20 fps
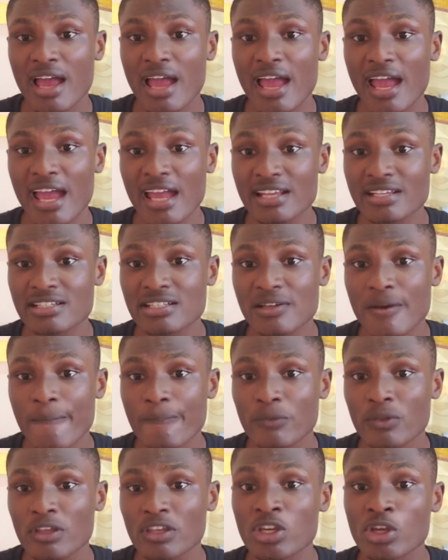and
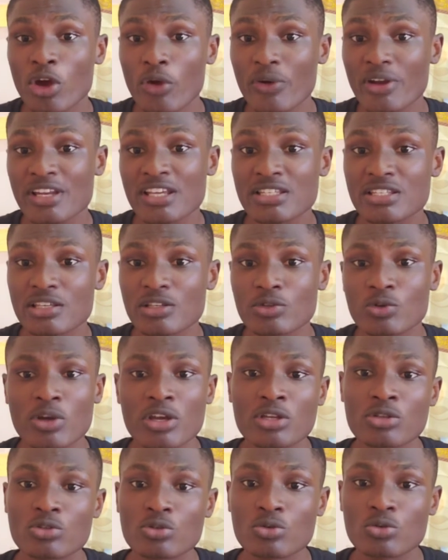curing it is
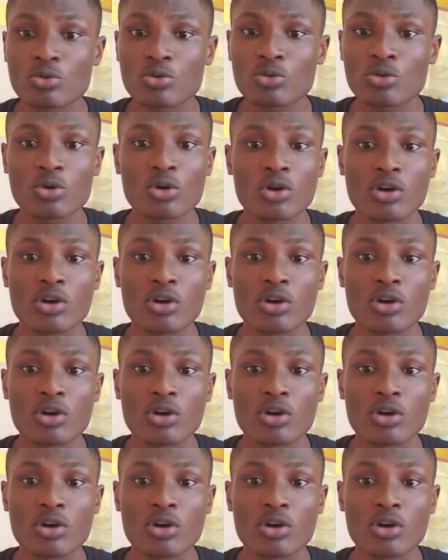going to